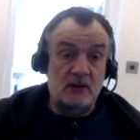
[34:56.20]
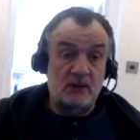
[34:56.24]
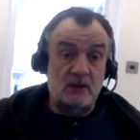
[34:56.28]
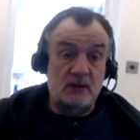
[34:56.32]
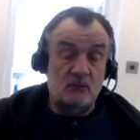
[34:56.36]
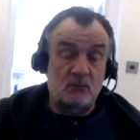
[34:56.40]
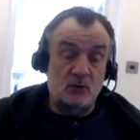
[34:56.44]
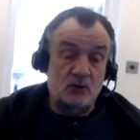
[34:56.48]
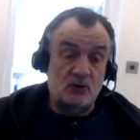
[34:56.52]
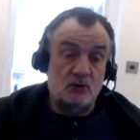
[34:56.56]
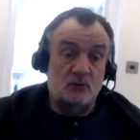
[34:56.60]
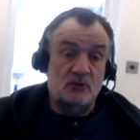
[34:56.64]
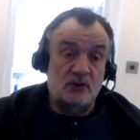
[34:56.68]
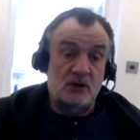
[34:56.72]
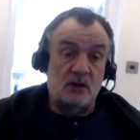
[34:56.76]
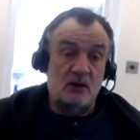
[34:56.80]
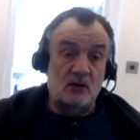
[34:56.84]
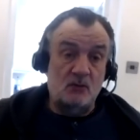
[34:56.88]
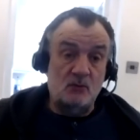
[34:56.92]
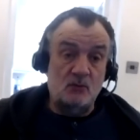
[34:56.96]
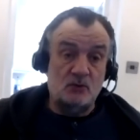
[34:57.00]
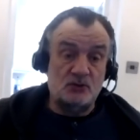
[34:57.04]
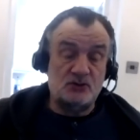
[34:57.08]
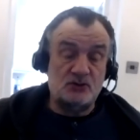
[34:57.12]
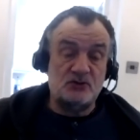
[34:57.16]
What, you know,
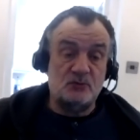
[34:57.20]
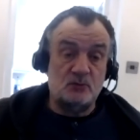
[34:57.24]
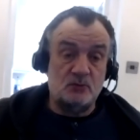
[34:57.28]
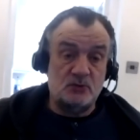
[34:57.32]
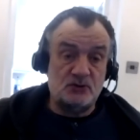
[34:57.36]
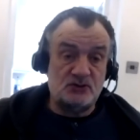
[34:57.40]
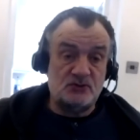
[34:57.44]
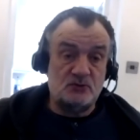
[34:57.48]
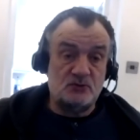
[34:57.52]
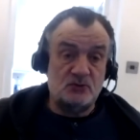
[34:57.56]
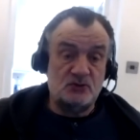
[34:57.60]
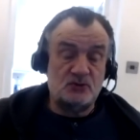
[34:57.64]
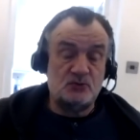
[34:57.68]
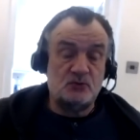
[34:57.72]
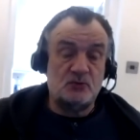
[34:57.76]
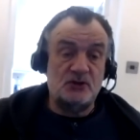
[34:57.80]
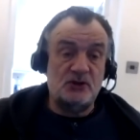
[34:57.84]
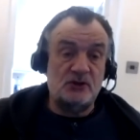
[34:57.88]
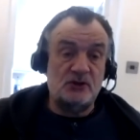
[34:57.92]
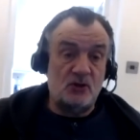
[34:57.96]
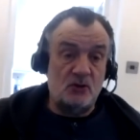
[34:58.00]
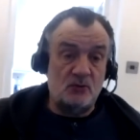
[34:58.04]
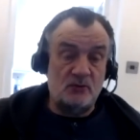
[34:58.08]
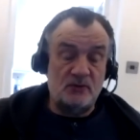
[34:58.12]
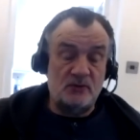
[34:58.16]
watch, watch, what you
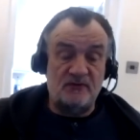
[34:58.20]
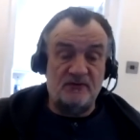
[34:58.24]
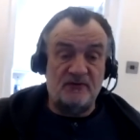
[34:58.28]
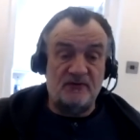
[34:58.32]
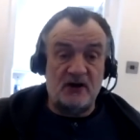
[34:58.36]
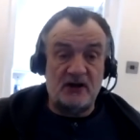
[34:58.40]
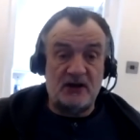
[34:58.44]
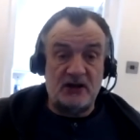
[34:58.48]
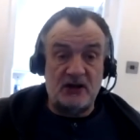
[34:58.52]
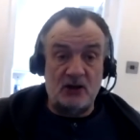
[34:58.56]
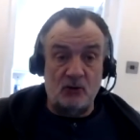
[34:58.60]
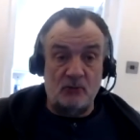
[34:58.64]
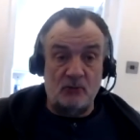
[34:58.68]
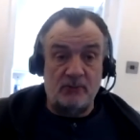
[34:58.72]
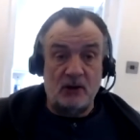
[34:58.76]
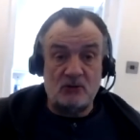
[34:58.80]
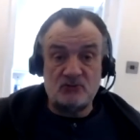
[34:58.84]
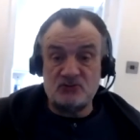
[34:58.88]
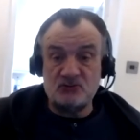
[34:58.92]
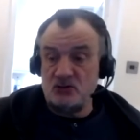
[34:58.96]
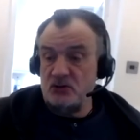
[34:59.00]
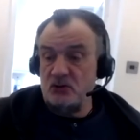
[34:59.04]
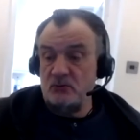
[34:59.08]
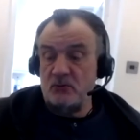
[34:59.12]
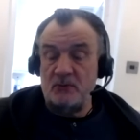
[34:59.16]
do with your fucking
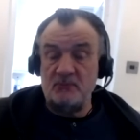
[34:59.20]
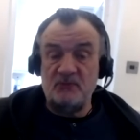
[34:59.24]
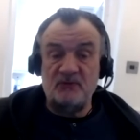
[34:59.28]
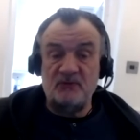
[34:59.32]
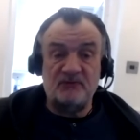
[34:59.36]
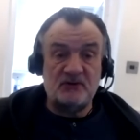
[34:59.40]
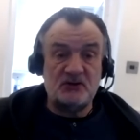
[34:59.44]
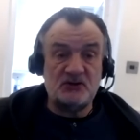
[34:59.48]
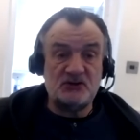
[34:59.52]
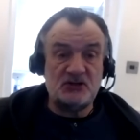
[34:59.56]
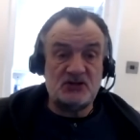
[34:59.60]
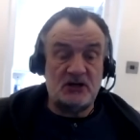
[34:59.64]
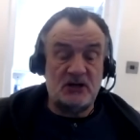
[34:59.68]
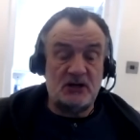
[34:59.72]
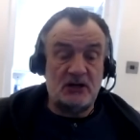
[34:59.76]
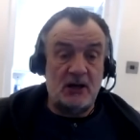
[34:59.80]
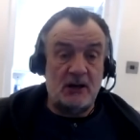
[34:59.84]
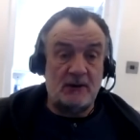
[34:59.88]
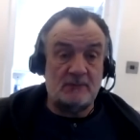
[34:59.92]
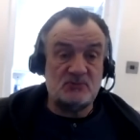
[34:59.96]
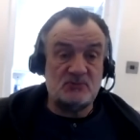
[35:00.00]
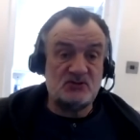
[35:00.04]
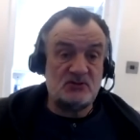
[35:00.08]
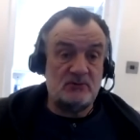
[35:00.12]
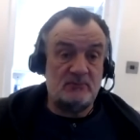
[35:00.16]
elbows or you won't be finishing the
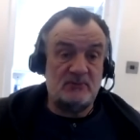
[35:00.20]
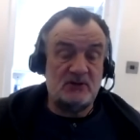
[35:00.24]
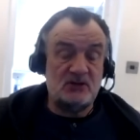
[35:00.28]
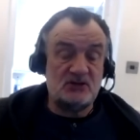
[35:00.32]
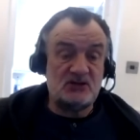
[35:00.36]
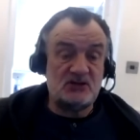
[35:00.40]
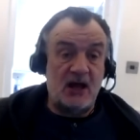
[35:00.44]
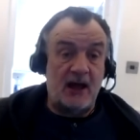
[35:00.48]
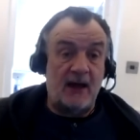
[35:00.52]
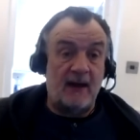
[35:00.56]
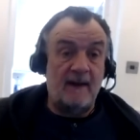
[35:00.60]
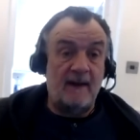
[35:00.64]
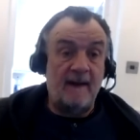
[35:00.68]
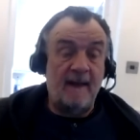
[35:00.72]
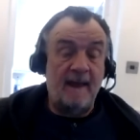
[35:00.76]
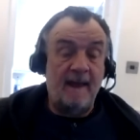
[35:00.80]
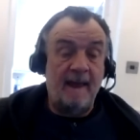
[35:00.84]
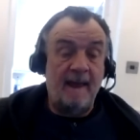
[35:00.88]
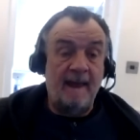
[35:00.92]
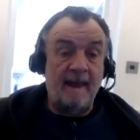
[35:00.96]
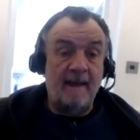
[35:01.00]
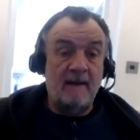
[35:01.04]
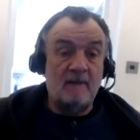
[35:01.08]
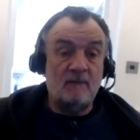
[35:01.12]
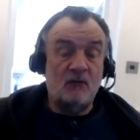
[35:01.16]
game. Simple as that.
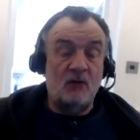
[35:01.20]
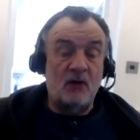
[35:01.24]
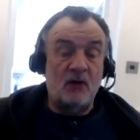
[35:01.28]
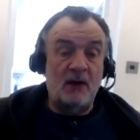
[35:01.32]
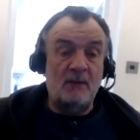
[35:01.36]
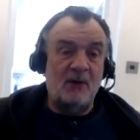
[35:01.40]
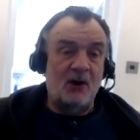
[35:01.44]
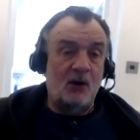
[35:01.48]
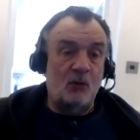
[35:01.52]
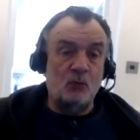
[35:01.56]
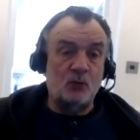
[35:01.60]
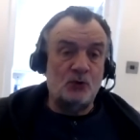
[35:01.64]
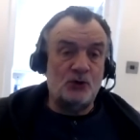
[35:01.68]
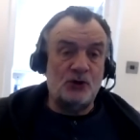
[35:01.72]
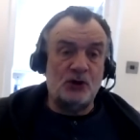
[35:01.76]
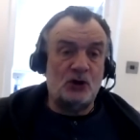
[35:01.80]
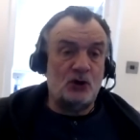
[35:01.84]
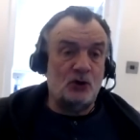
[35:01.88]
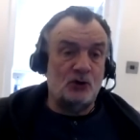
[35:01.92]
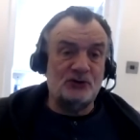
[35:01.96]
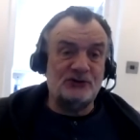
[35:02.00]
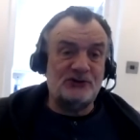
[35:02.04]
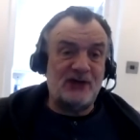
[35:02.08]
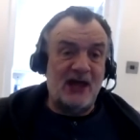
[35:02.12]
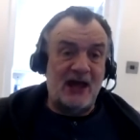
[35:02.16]
Right. I wouldn't have
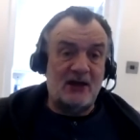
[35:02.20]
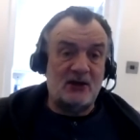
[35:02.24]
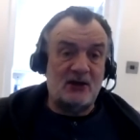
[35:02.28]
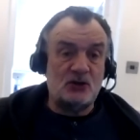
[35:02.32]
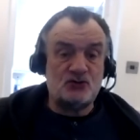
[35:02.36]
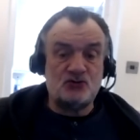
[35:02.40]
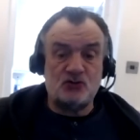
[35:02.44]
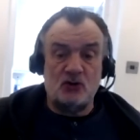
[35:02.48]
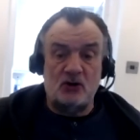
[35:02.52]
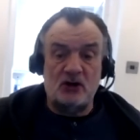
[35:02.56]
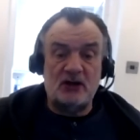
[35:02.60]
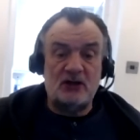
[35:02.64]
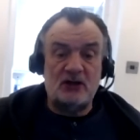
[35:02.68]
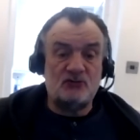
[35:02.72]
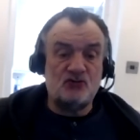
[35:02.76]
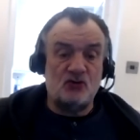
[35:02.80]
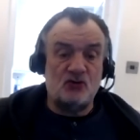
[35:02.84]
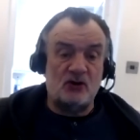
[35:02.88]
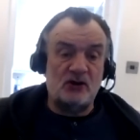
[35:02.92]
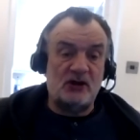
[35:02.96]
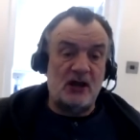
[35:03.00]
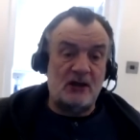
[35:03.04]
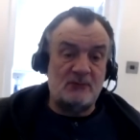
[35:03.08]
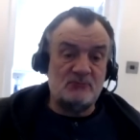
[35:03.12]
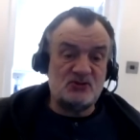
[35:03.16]
gone down to try, try
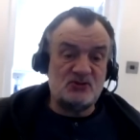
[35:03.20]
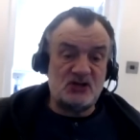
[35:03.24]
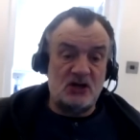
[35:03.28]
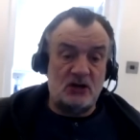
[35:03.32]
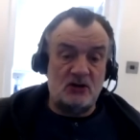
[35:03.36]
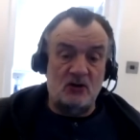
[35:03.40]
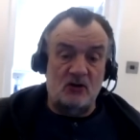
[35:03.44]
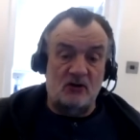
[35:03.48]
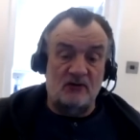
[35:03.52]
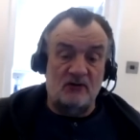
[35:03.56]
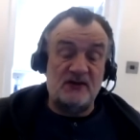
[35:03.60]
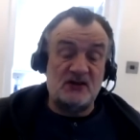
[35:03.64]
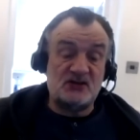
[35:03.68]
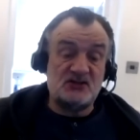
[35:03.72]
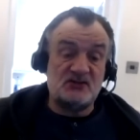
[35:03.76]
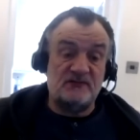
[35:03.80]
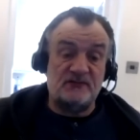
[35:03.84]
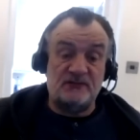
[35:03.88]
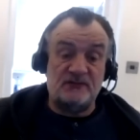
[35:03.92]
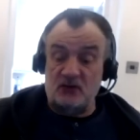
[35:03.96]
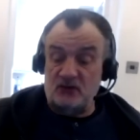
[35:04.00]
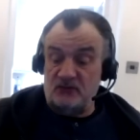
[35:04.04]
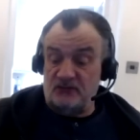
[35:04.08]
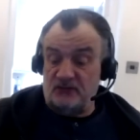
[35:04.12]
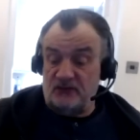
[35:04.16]
and get him sent off. That's the
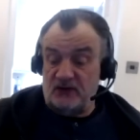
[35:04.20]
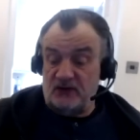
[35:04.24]
first thing.